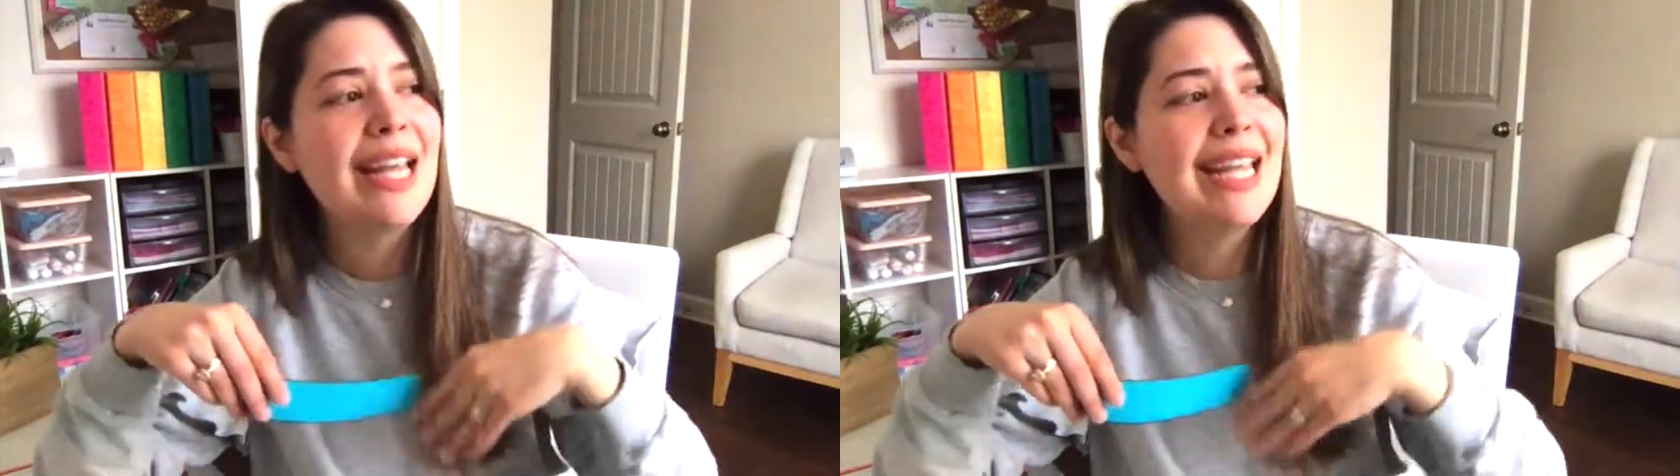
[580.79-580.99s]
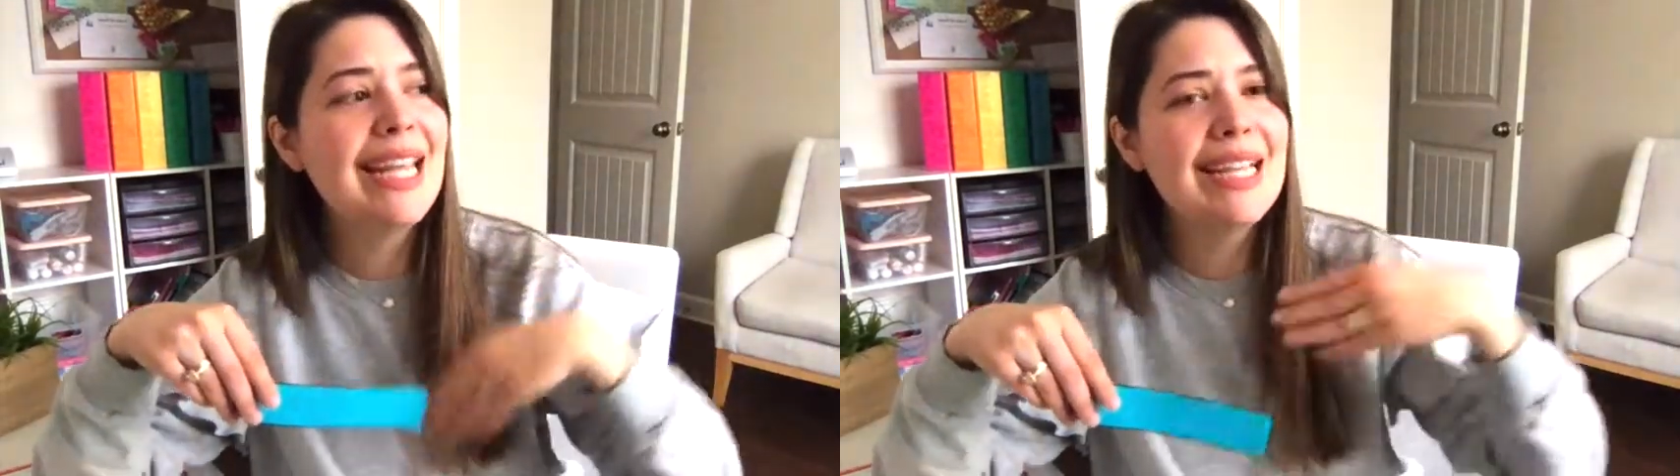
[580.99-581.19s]

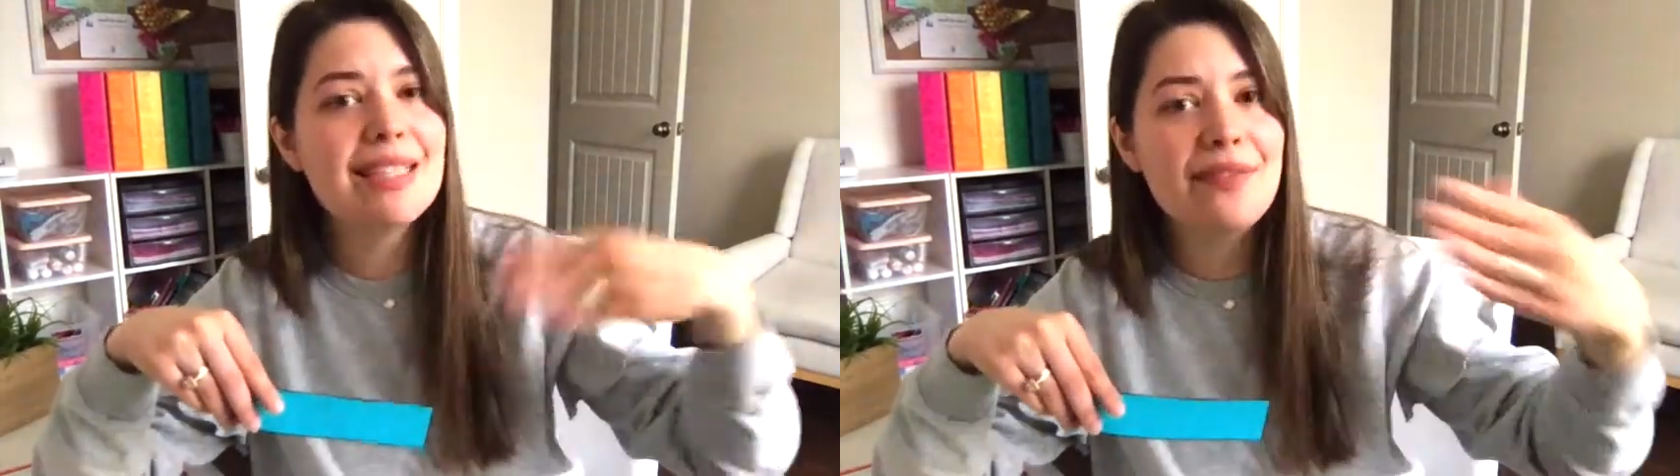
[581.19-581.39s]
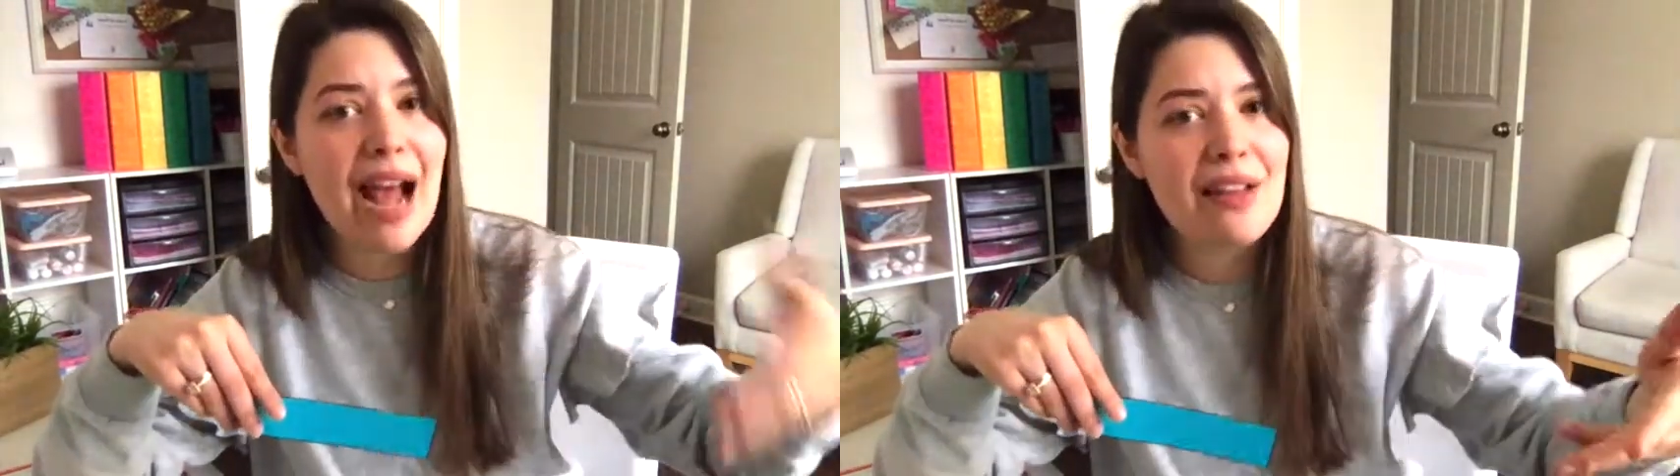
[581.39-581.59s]
he gets
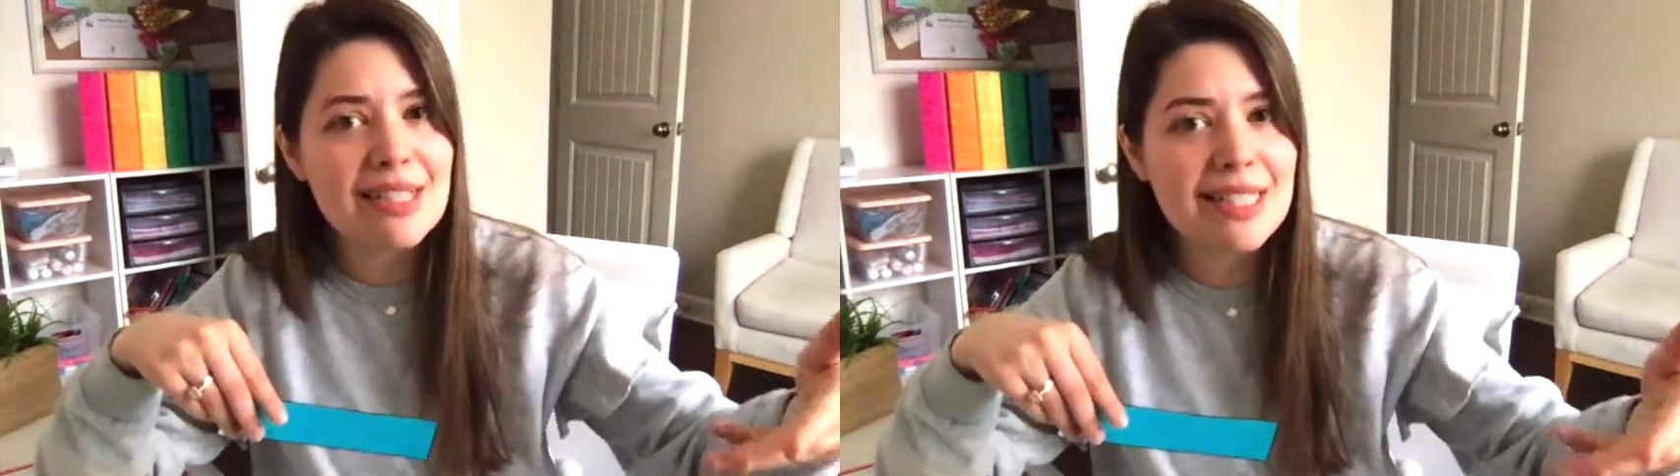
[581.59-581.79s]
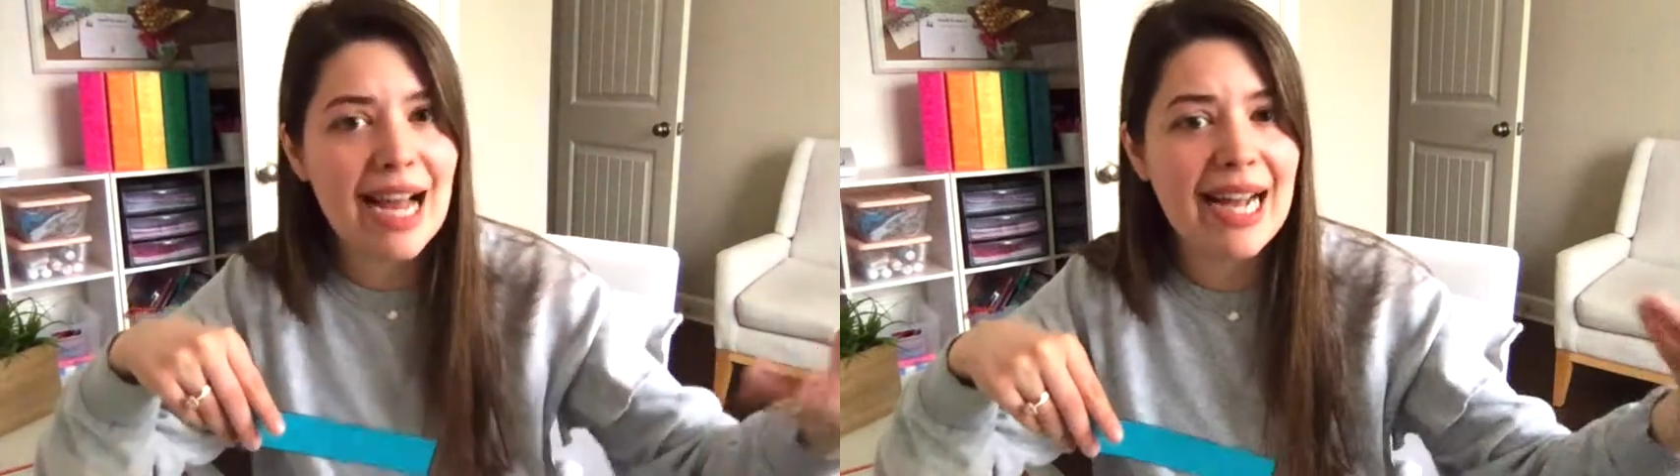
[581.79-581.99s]
a
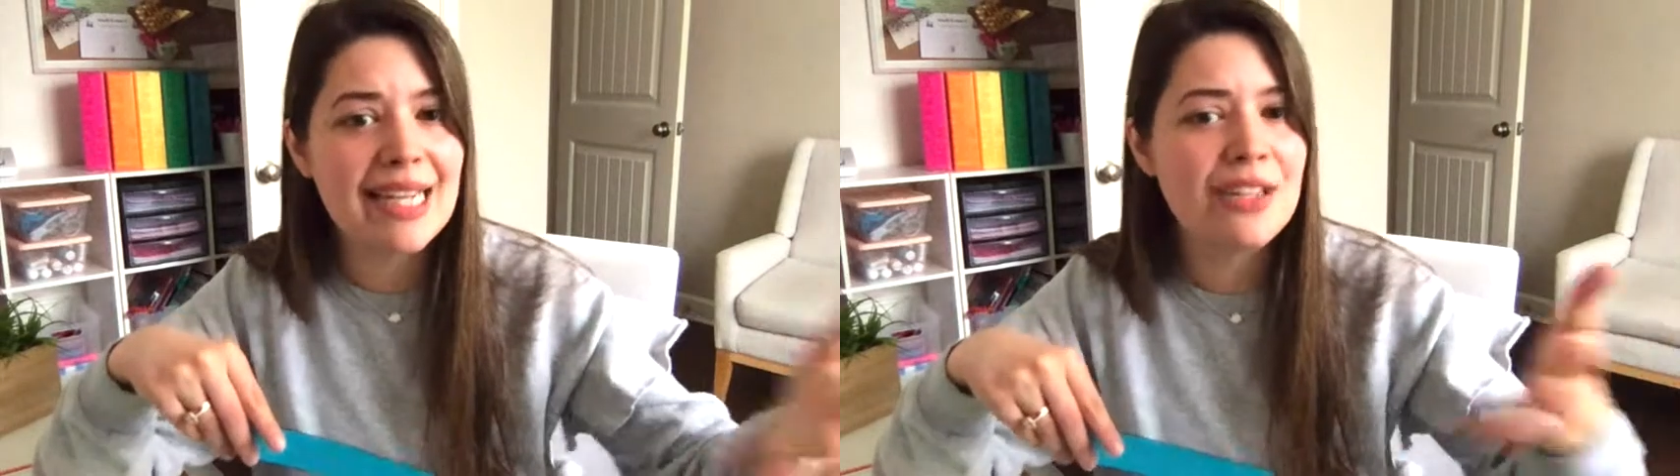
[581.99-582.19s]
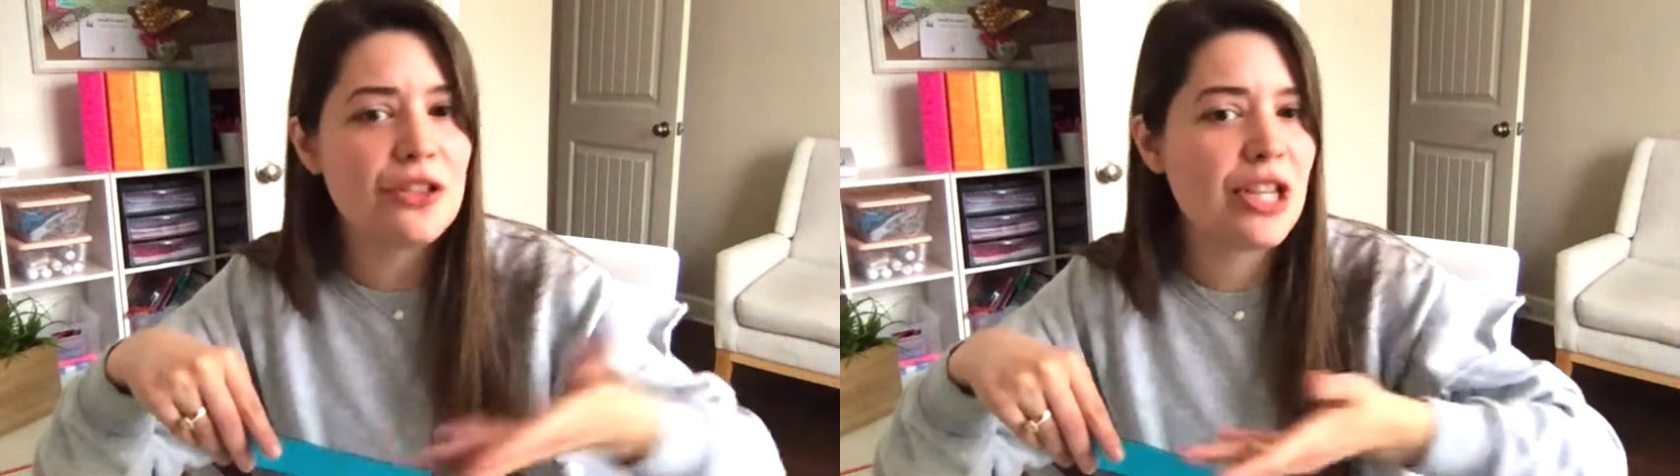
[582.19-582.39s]
Valentine
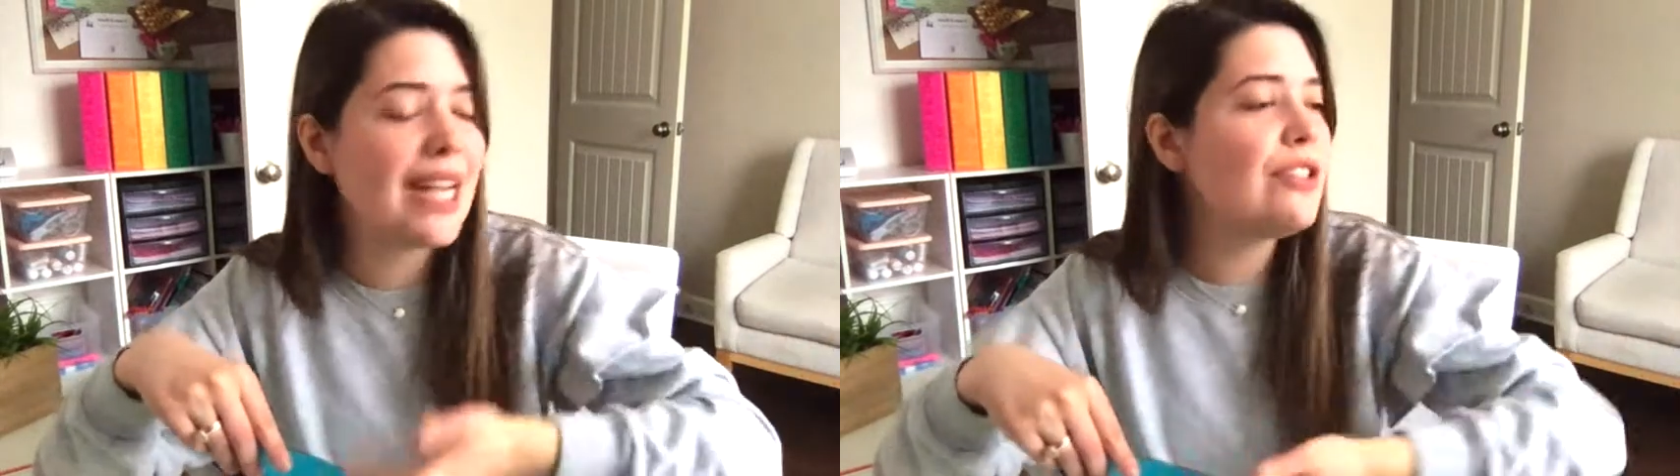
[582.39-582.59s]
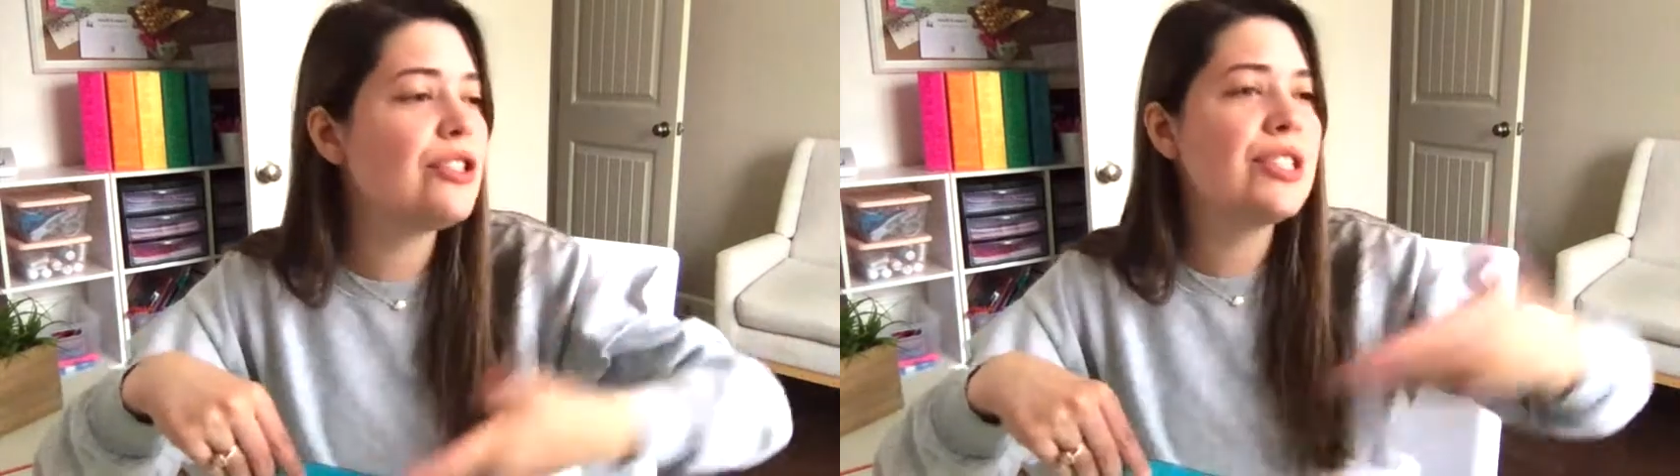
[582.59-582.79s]
and it
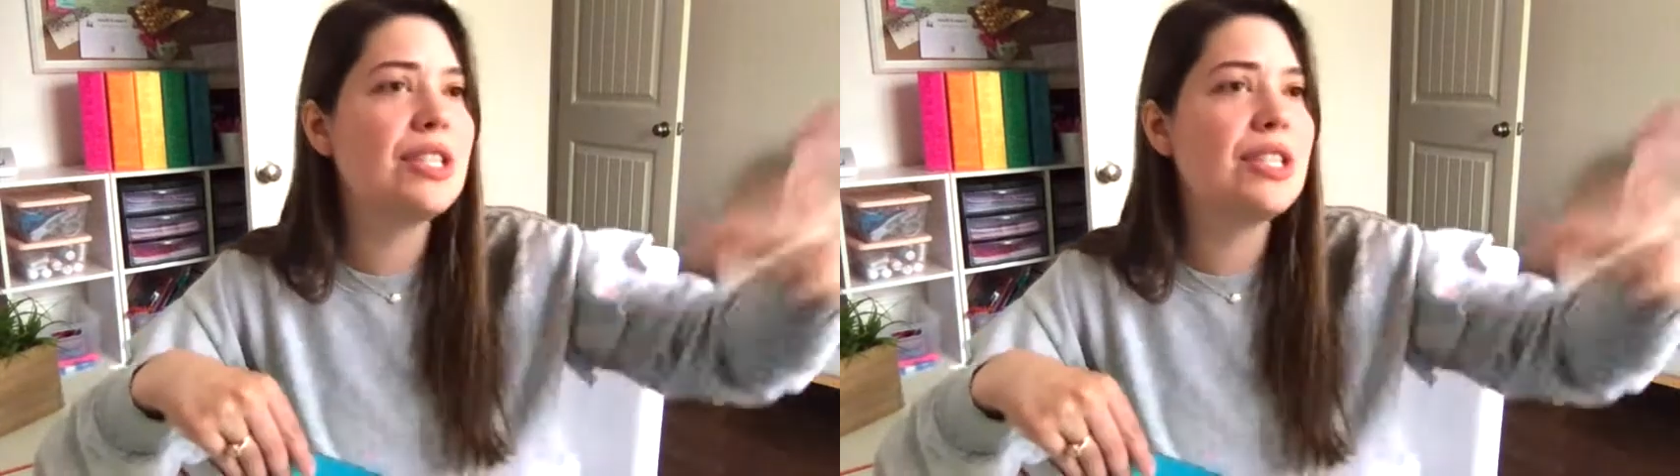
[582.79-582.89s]
changes